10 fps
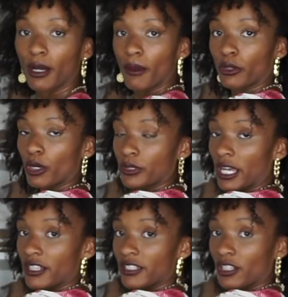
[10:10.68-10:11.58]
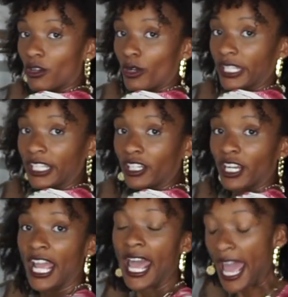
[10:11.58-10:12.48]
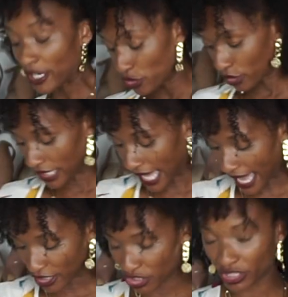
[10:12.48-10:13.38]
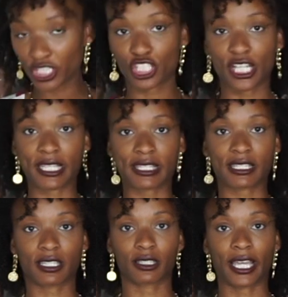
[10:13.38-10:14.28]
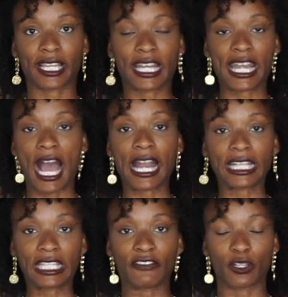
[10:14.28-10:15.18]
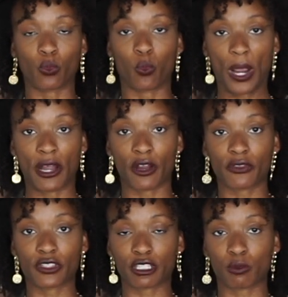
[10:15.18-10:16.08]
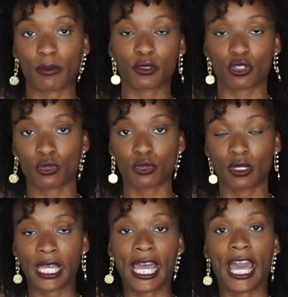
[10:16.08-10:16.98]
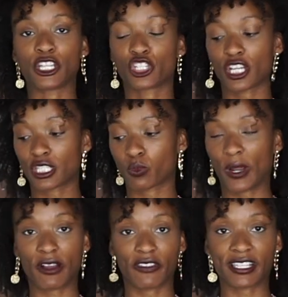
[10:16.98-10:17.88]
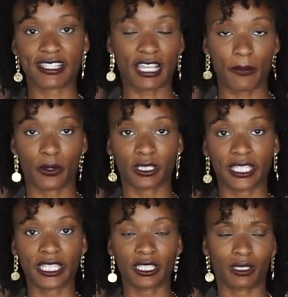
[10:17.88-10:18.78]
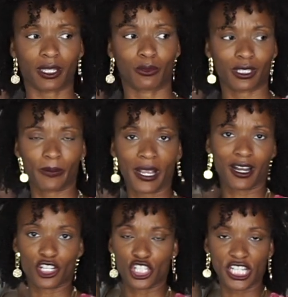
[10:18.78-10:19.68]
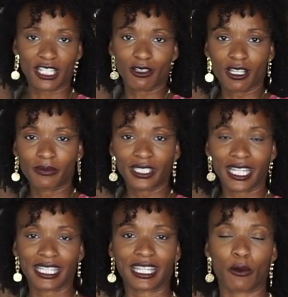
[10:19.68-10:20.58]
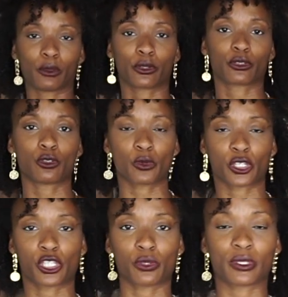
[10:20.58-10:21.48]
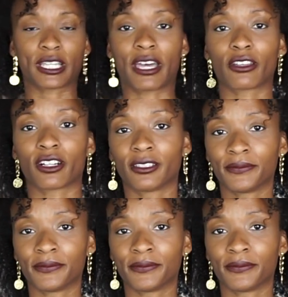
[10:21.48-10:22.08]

kimono duster on here. And you could actually just, like, not even wear the swimsuit and just wear this separately, like, with a pair of jeans or something. I think that would look super cute together.